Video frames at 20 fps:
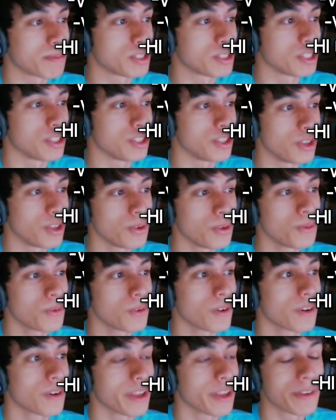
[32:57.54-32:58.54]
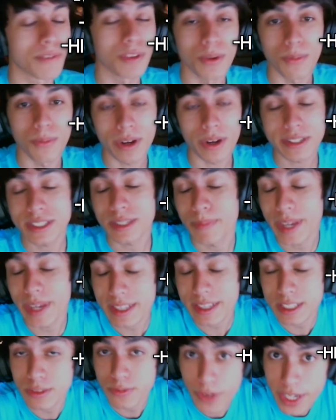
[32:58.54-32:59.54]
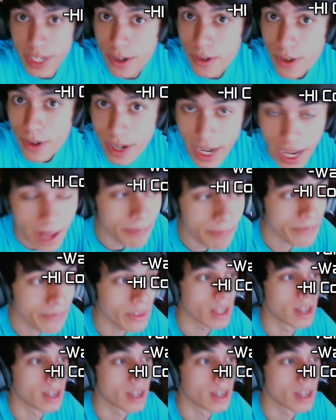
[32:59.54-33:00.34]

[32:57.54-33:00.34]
up to you if you want to make this video or not.